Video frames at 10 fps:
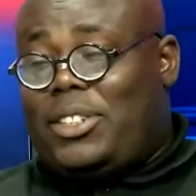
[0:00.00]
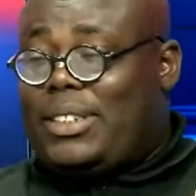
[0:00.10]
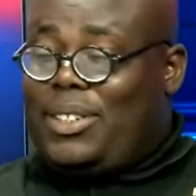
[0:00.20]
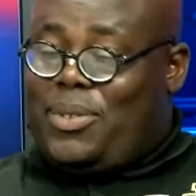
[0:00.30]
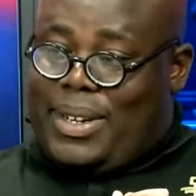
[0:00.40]
an
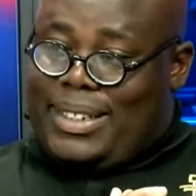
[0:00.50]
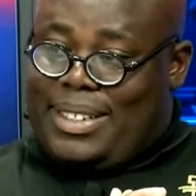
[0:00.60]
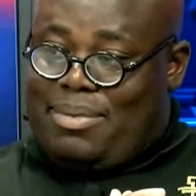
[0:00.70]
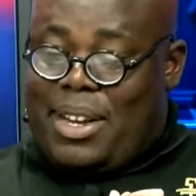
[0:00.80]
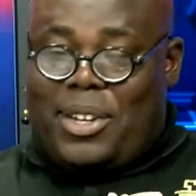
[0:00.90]
interesting
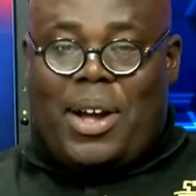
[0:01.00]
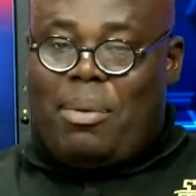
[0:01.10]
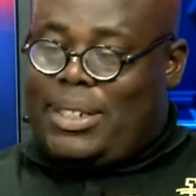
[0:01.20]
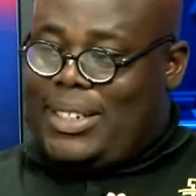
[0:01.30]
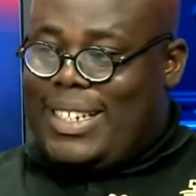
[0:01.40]
question, but
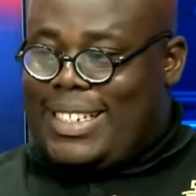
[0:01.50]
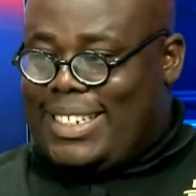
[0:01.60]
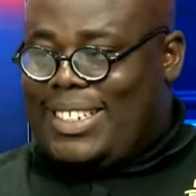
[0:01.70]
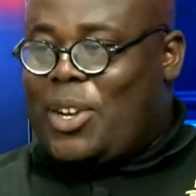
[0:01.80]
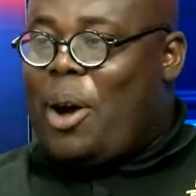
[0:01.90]
I'm a
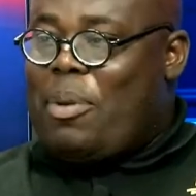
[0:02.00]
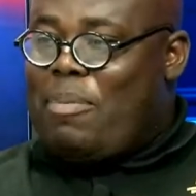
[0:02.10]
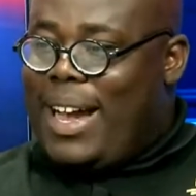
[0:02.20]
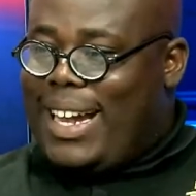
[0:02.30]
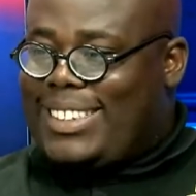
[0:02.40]
solicitor, so I'll be
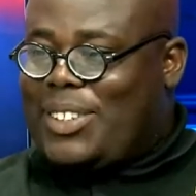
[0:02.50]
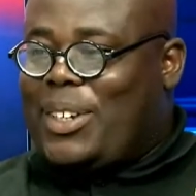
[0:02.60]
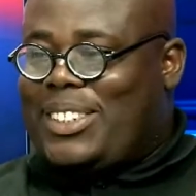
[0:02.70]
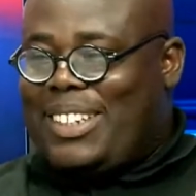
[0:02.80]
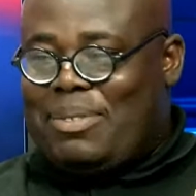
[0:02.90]
biased
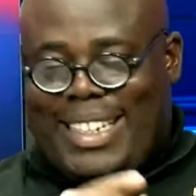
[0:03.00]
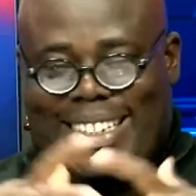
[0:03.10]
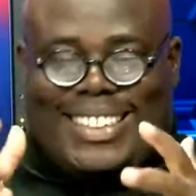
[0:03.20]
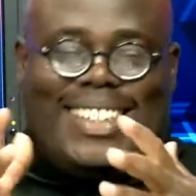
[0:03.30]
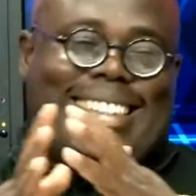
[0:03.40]
towards being
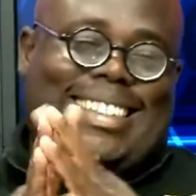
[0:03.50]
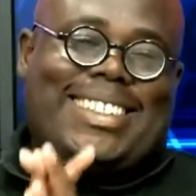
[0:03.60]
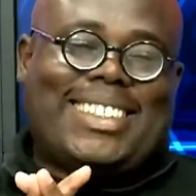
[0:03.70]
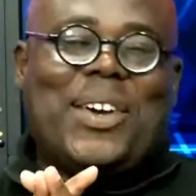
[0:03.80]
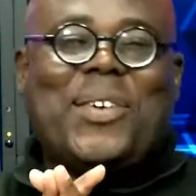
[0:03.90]
a
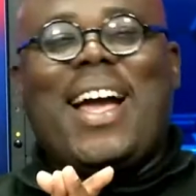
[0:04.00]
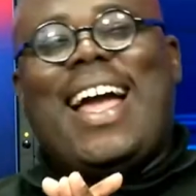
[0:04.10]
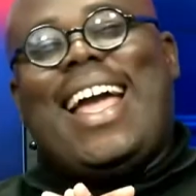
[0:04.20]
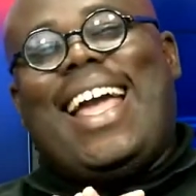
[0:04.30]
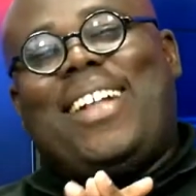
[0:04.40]
solicitor. So
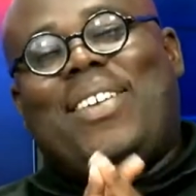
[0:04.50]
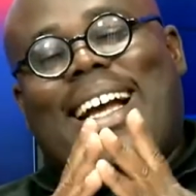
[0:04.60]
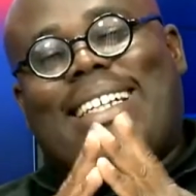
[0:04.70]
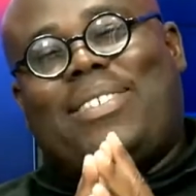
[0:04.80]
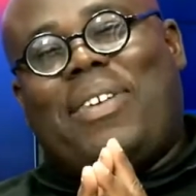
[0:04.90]
it
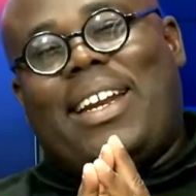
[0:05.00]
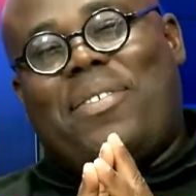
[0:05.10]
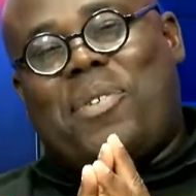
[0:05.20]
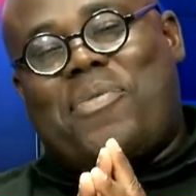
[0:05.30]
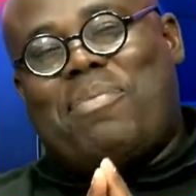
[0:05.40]
becomes very
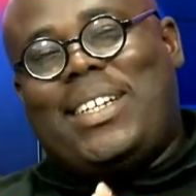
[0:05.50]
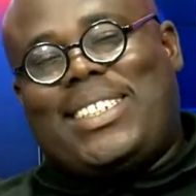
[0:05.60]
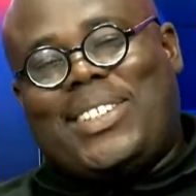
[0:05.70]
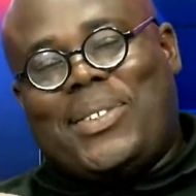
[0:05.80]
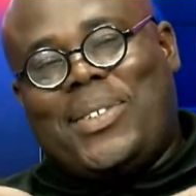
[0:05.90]
difficult for
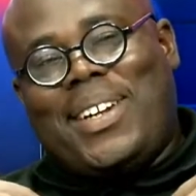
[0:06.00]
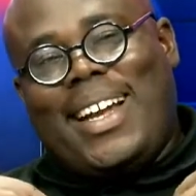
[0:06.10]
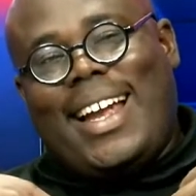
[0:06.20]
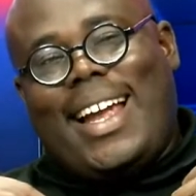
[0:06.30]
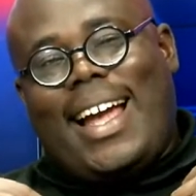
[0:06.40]
me to,